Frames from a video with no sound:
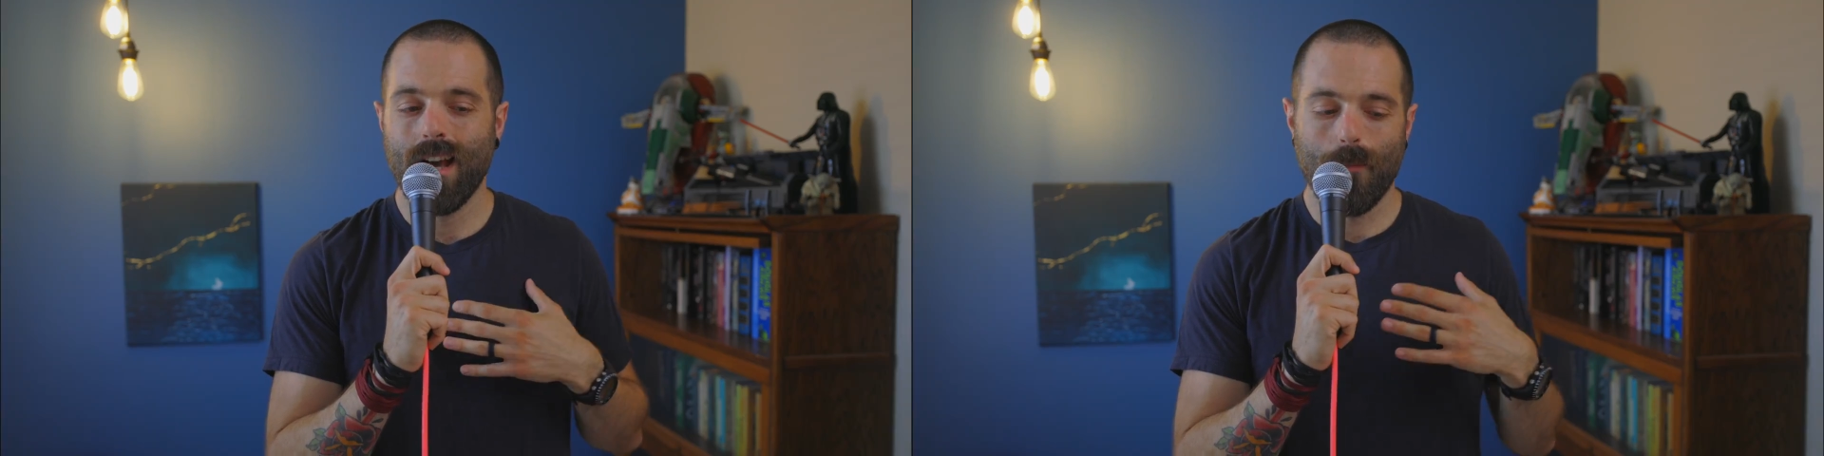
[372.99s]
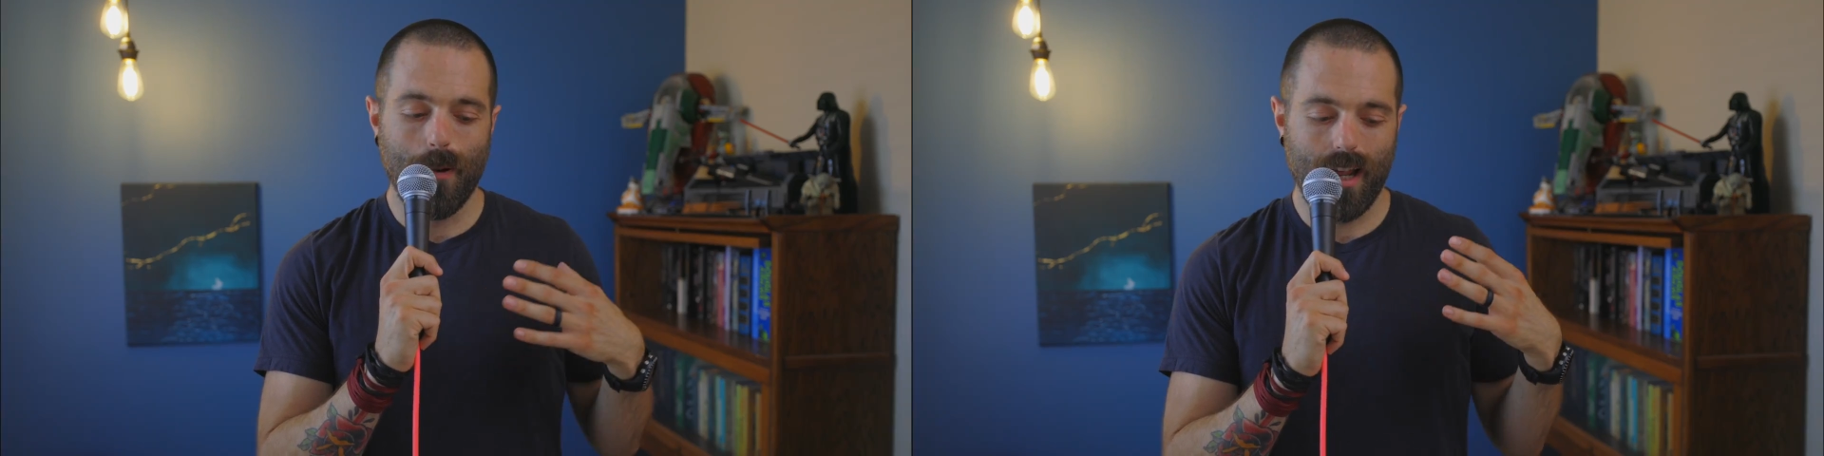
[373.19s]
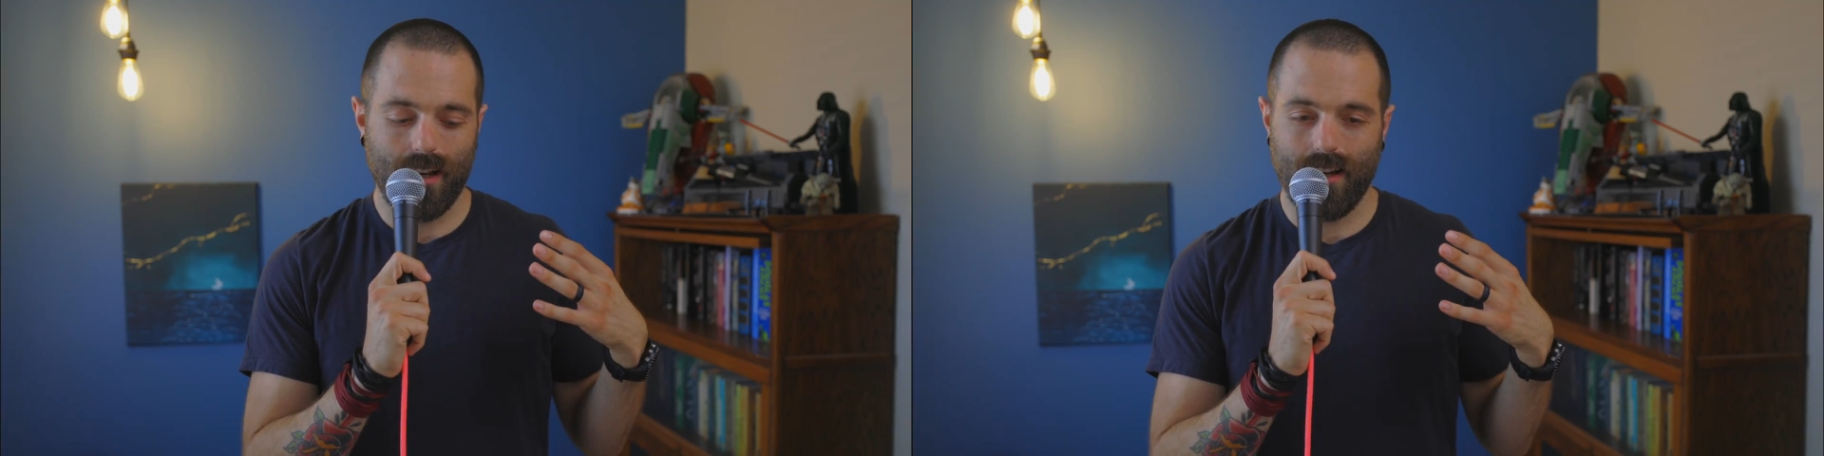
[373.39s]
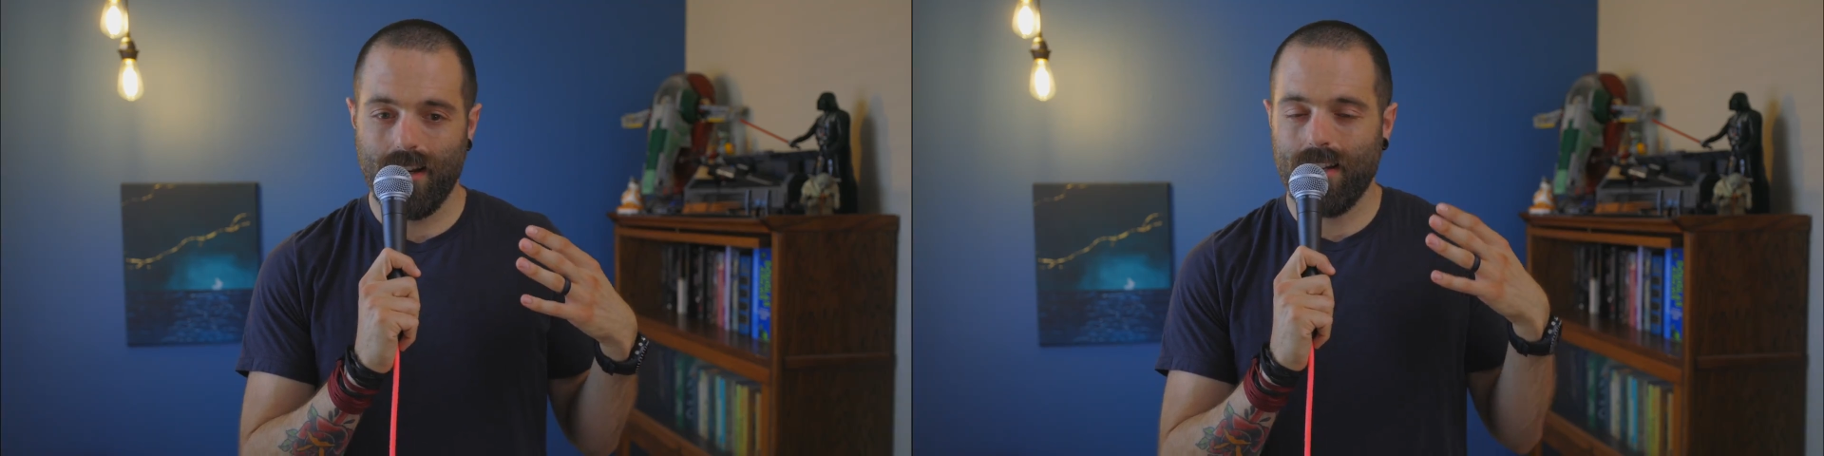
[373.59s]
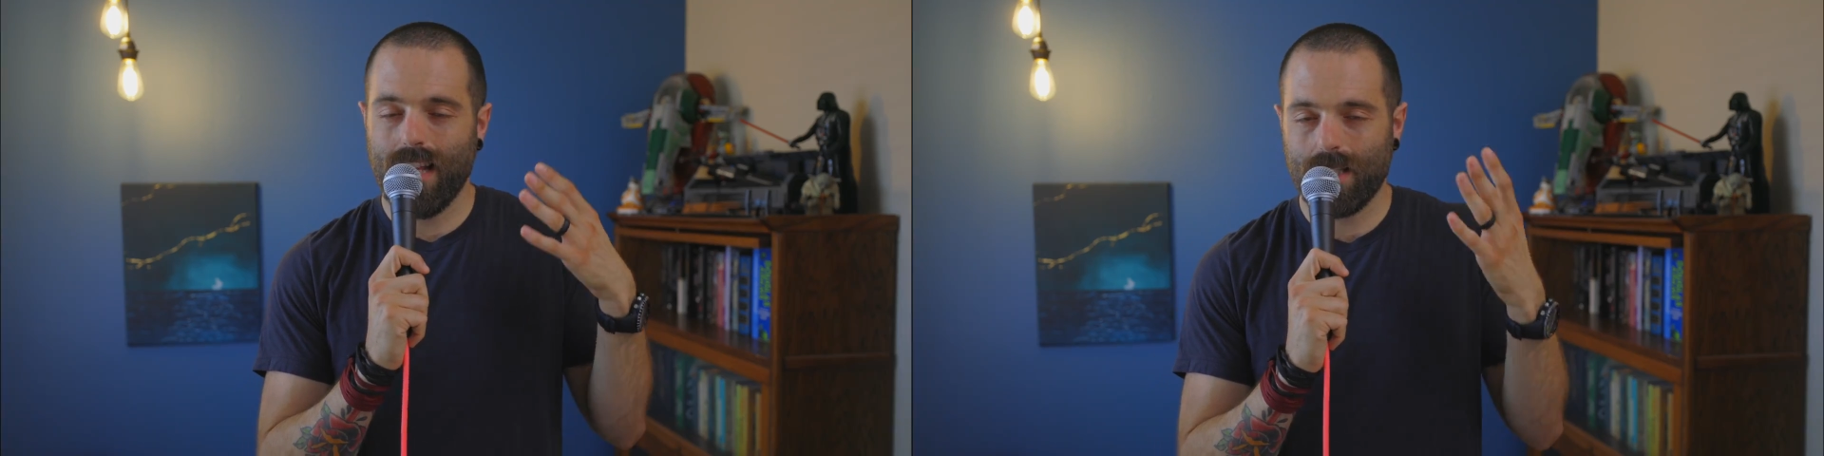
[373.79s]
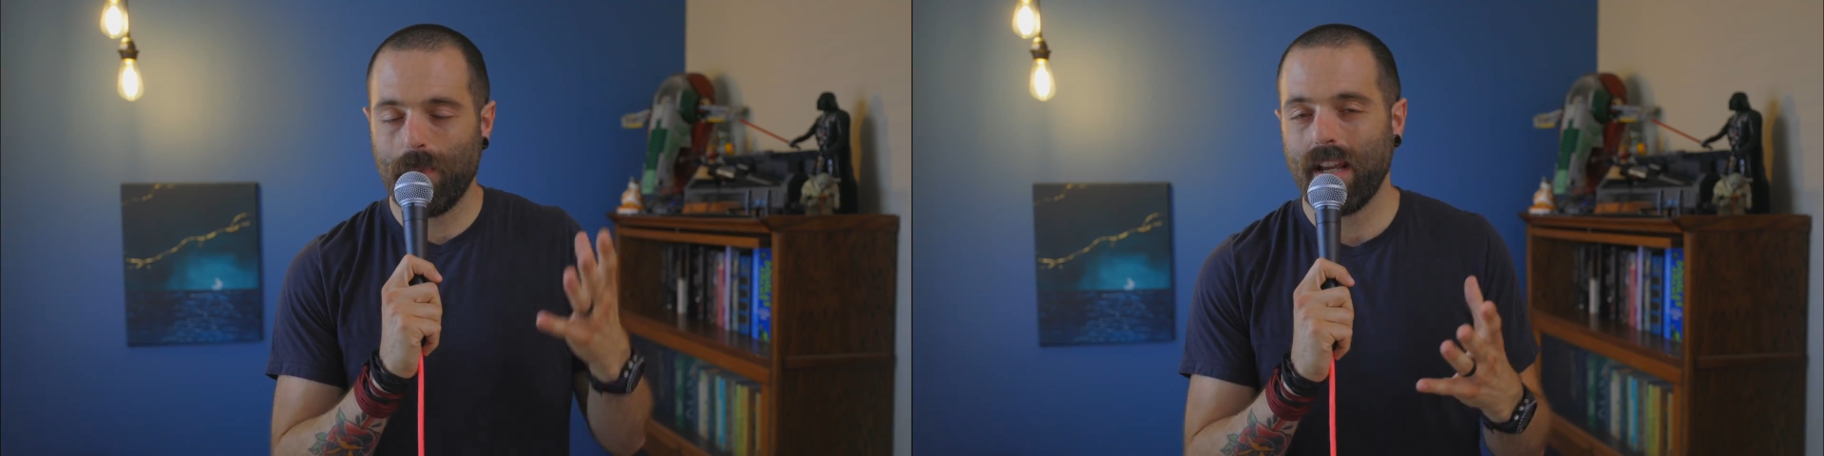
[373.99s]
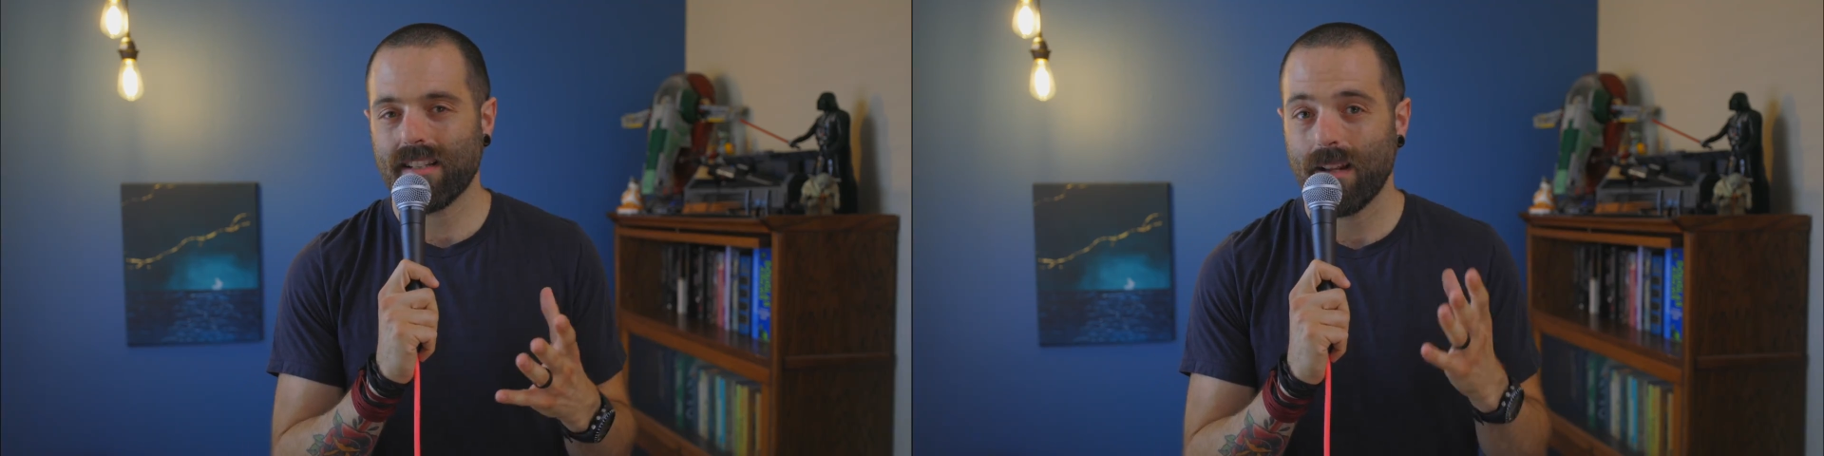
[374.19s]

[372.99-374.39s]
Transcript: but that's because